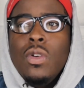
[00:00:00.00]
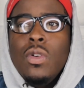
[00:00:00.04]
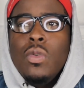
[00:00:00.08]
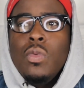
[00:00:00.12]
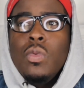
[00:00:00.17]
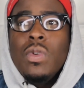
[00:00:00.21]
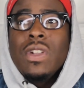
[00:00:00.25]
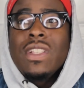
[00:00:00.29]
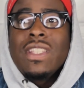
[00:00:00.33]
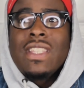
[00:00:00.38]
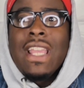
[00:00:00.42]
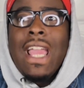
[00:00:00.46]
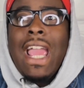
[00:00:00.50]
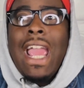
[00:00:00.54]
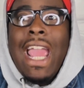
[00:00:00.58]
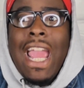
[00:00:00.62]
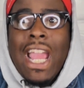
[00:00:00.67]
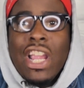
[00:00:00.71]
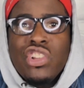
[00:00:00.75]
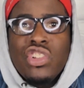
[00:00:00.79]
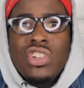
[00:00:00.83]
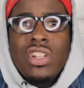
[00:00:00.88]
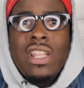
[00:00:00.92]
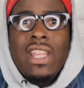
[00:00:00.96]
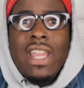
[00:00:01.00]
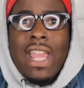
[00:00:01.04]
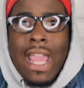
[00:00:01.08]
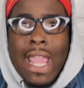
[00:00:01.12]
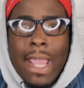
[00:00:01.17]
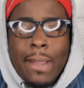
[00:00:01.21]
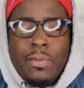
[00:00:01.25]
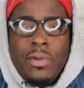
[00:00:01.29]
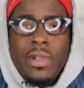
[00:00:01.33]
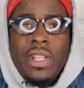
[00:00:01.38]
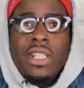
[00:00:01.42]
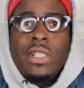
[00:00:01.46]
was actually
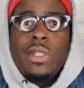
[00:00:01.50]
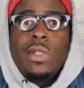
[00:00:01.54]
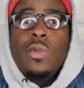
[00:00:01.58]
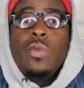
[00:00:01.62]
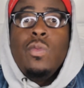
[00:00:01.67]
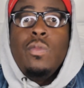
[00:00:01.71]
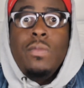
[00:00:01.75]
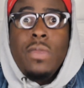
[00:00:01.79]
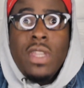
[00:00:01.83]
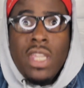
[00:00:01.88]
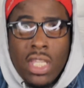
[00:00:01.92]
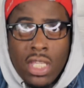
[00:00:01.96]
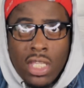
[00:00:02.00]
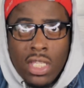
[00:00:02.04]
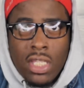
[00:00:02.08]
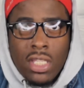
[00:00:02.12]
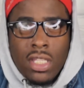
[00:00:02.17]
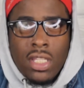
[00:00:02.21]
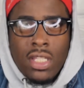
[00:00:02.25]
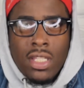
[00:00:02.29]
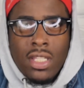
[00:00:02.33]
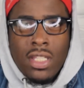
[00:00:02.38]
happening to me.